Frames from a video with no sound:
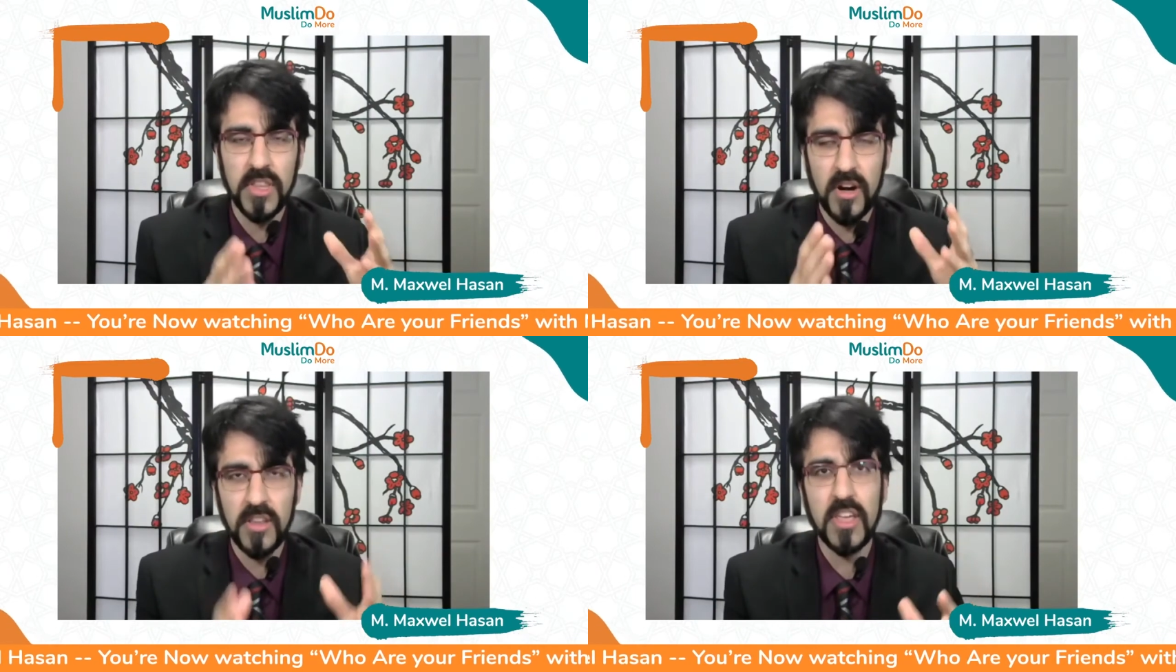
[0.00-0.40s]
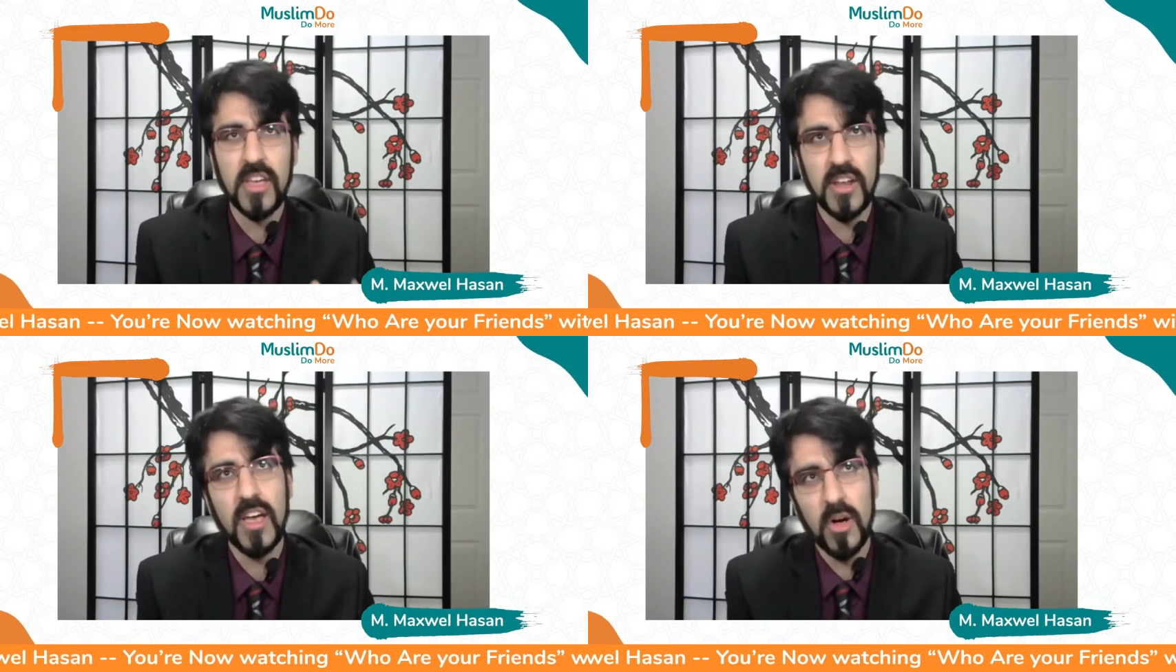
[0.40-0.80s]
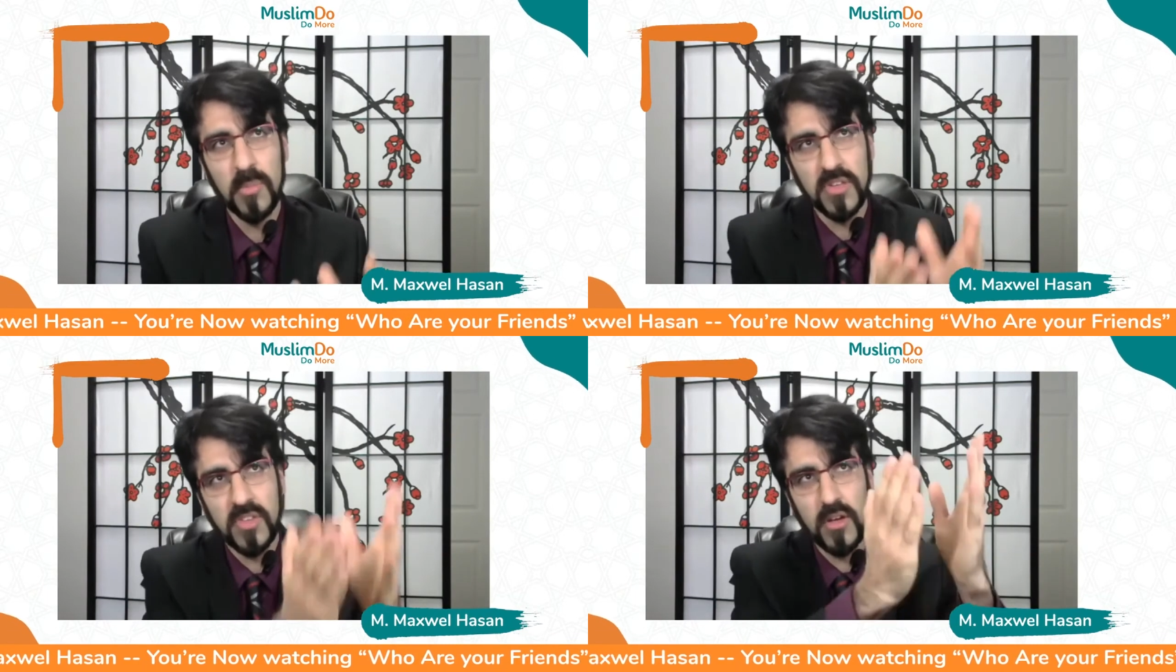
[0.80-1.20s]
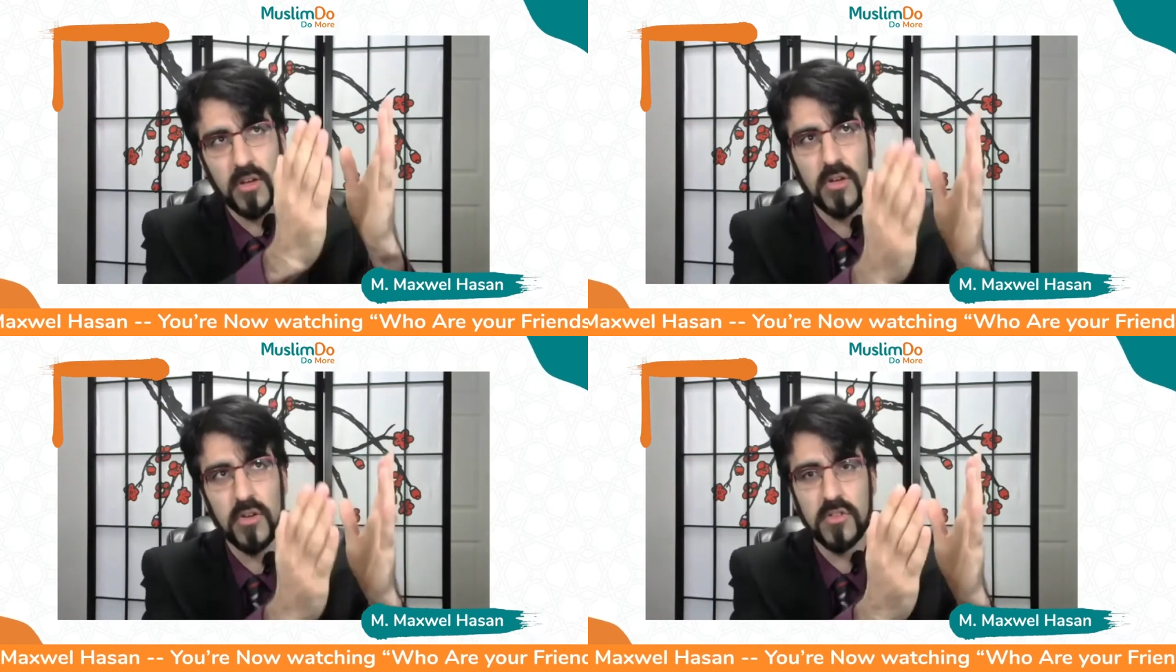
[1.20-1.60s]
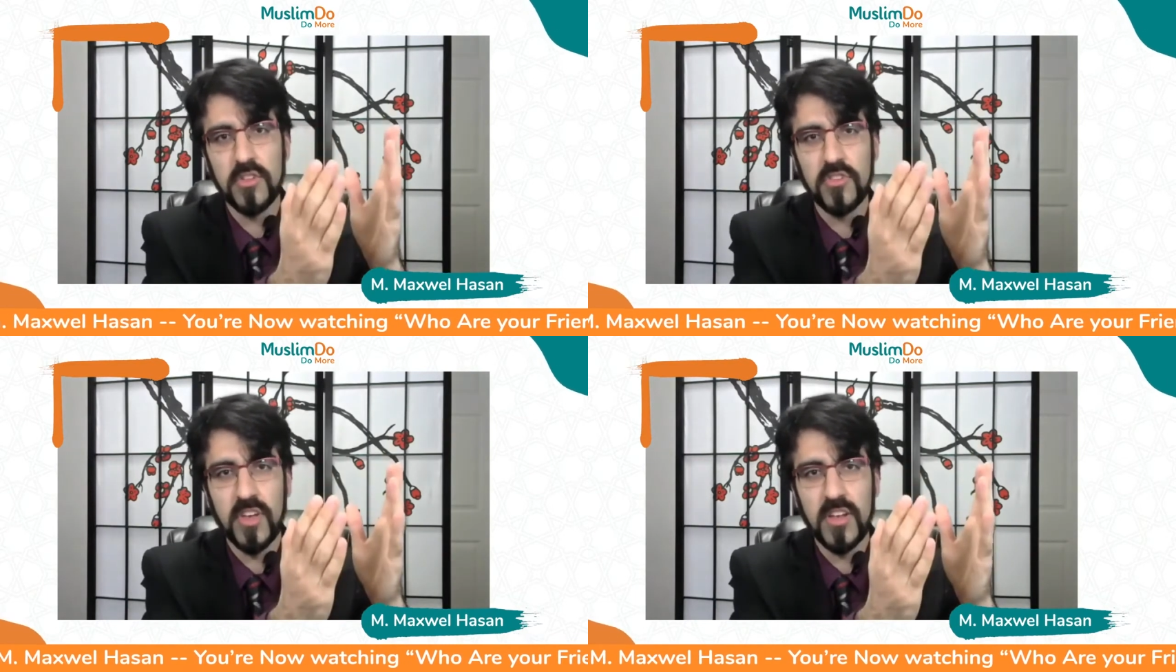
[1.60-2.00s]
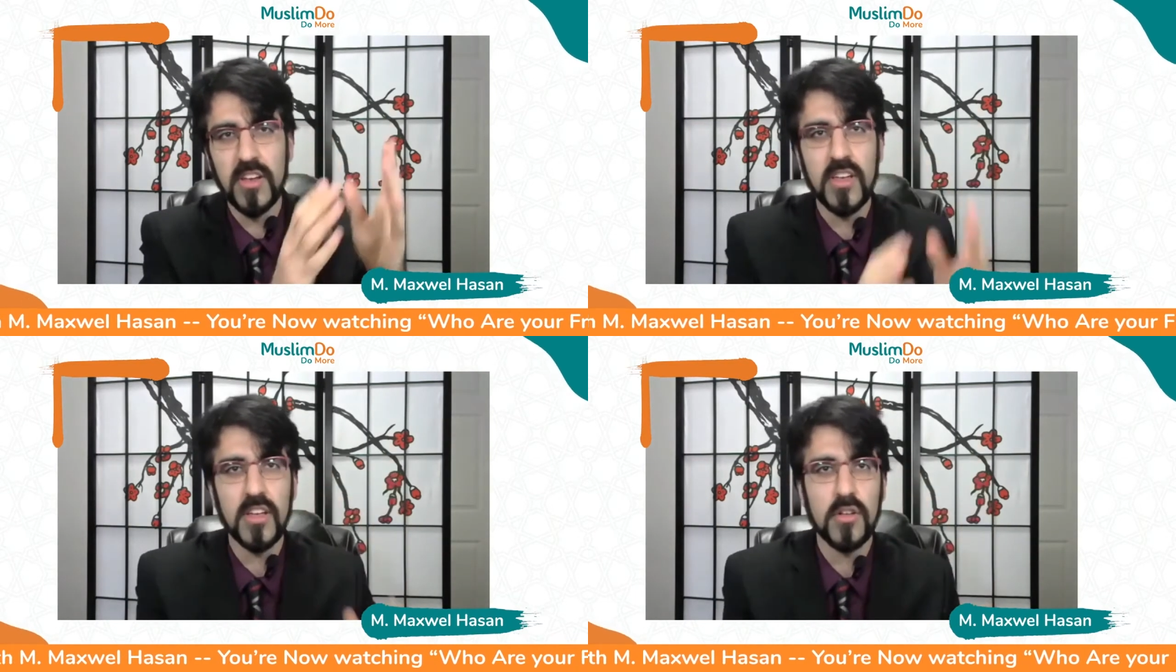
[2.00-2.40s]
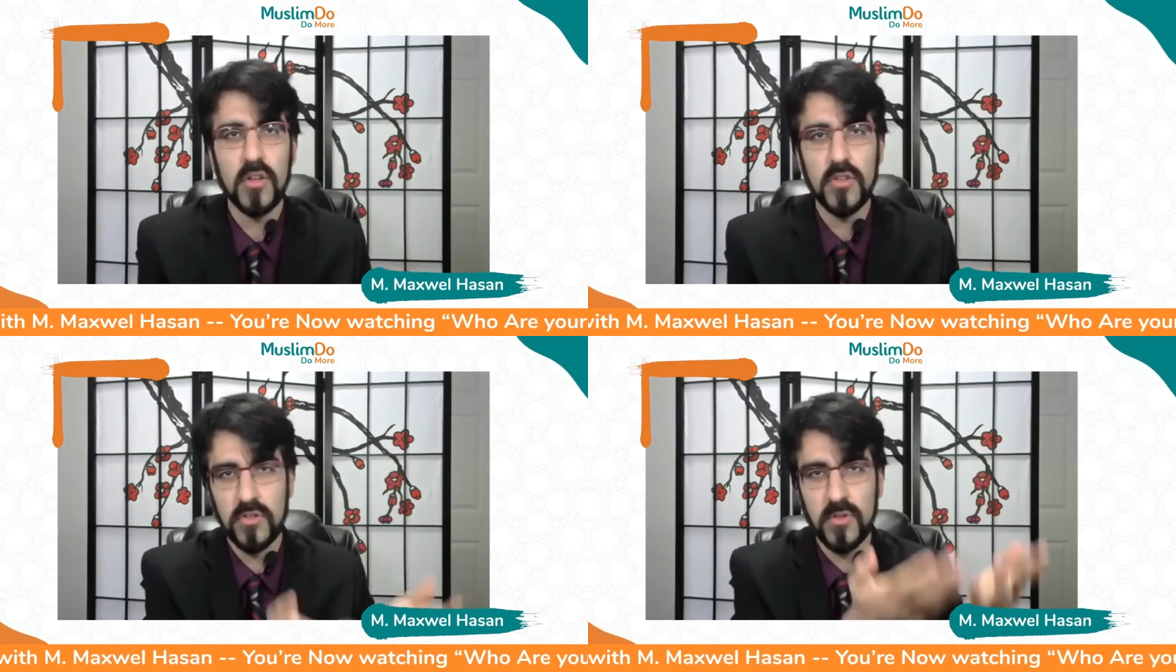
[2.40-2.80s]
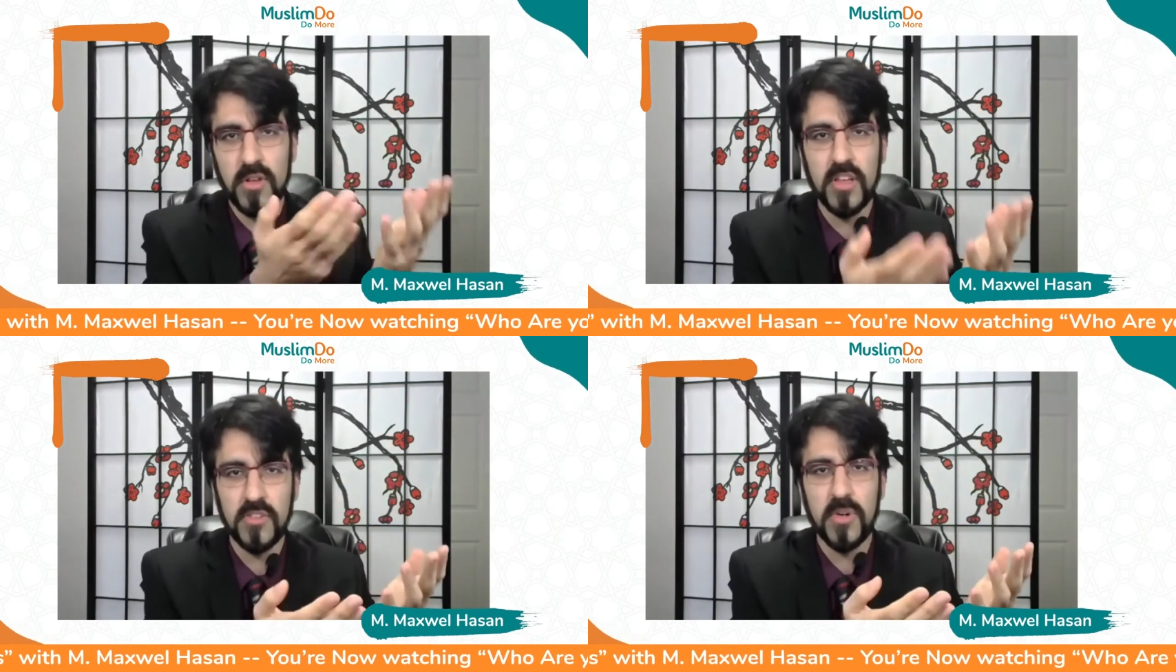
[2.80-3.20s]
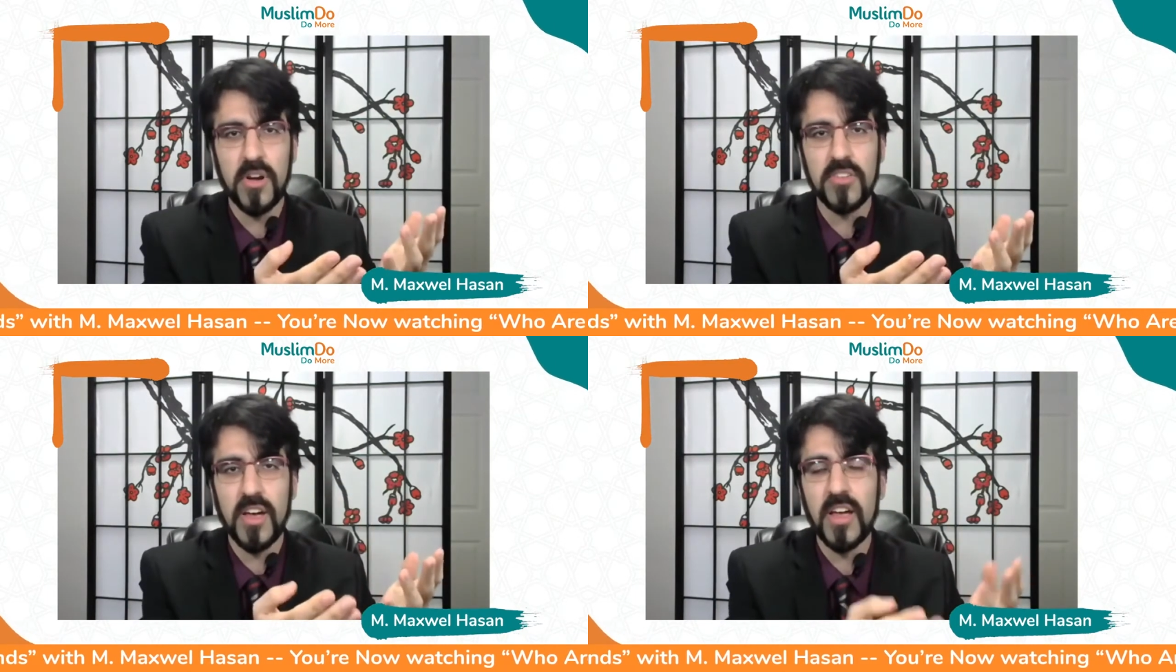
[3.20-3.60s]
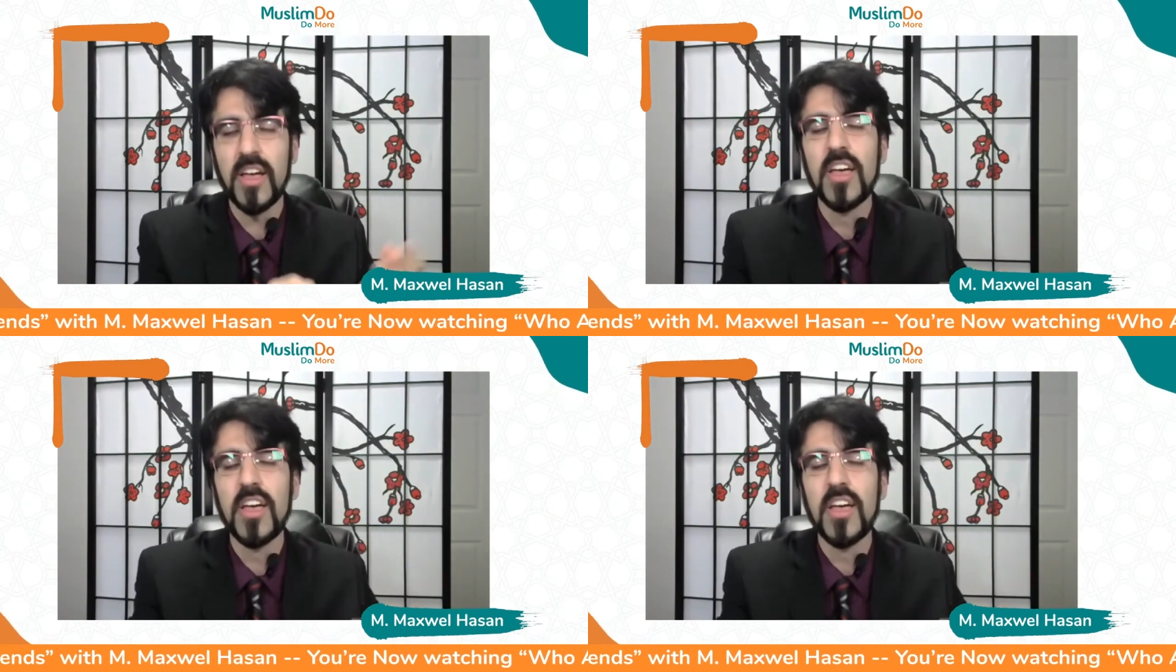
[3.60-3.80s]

are they going to help us get closer to Jannah, get closer to Allah subhanahu wa